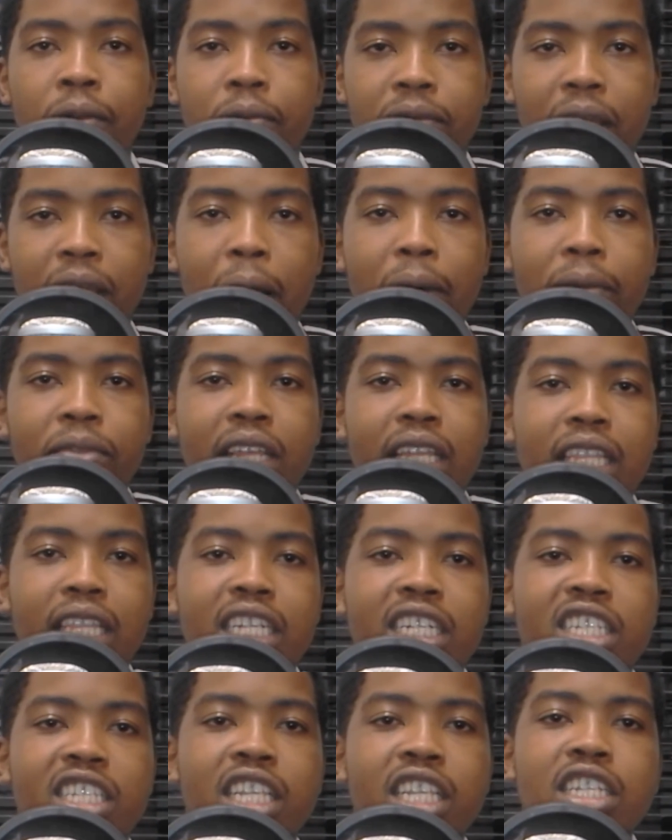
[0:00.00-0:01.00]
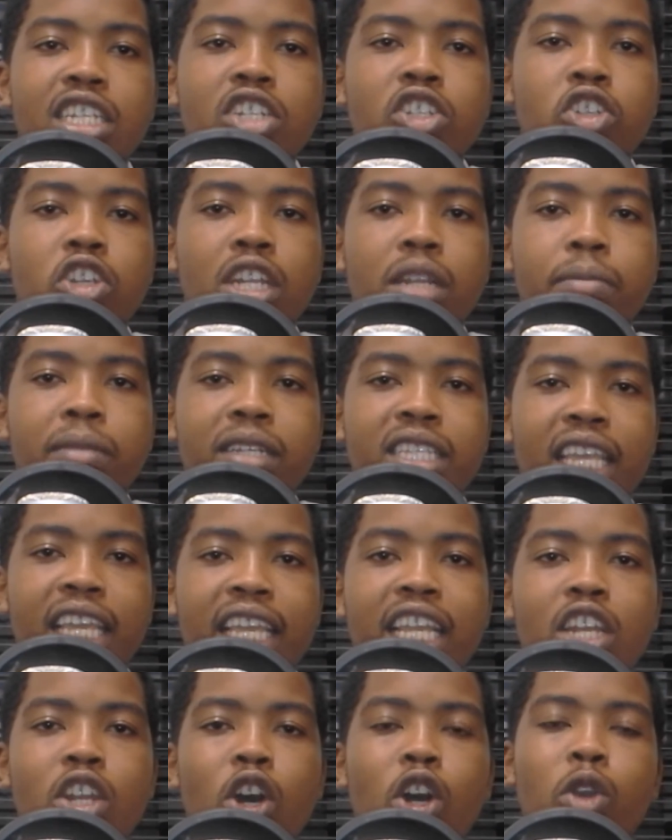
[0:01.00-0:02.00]
The decision shouldn't be
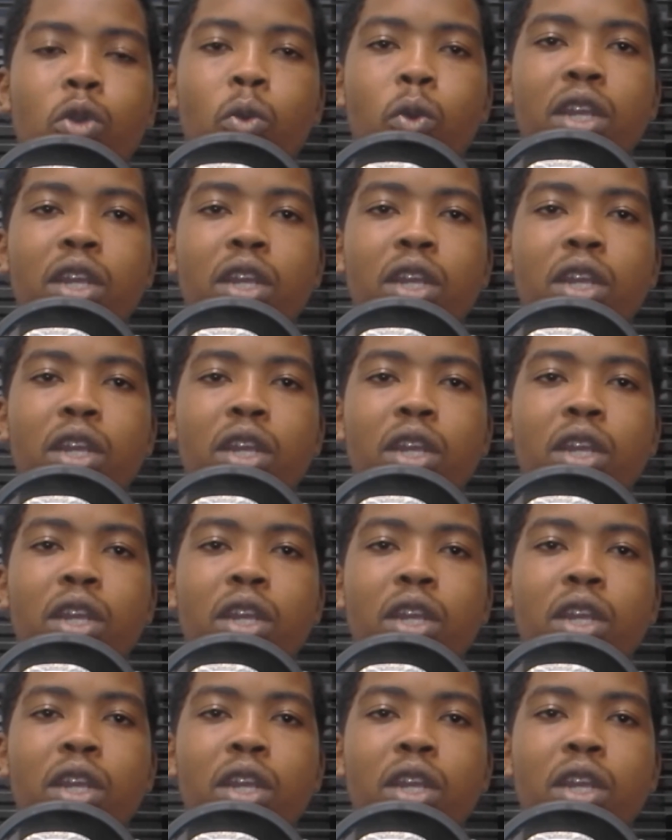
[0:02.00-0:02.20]
taken on